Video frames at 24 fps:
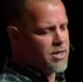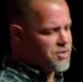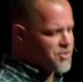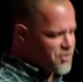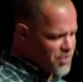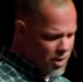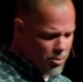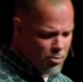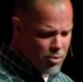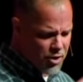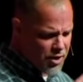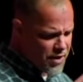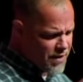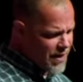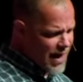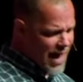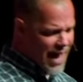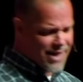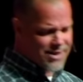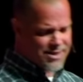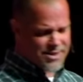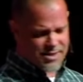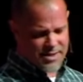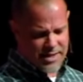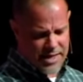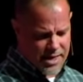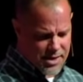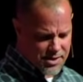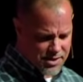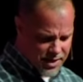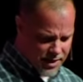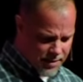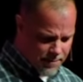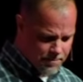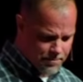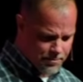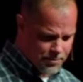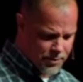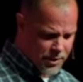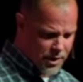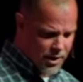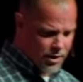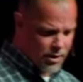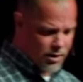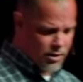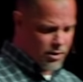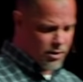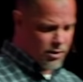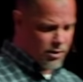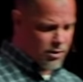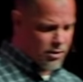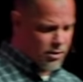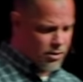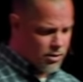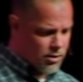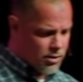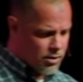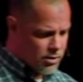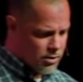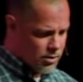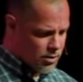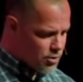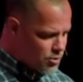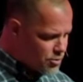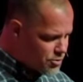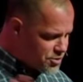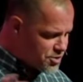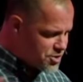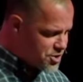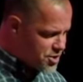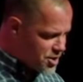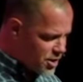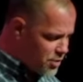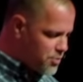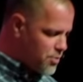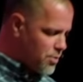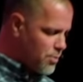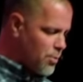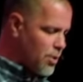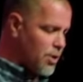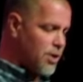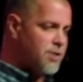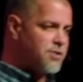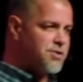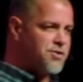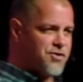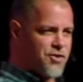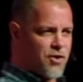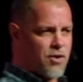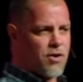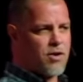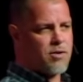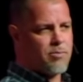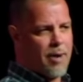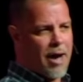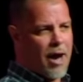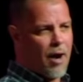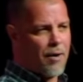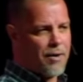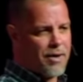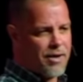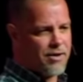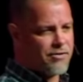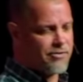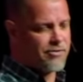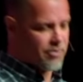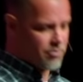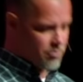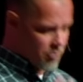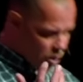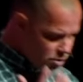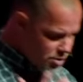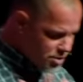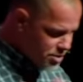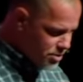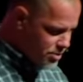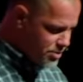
somewhere in that season, Lou's children were concerned about his emotional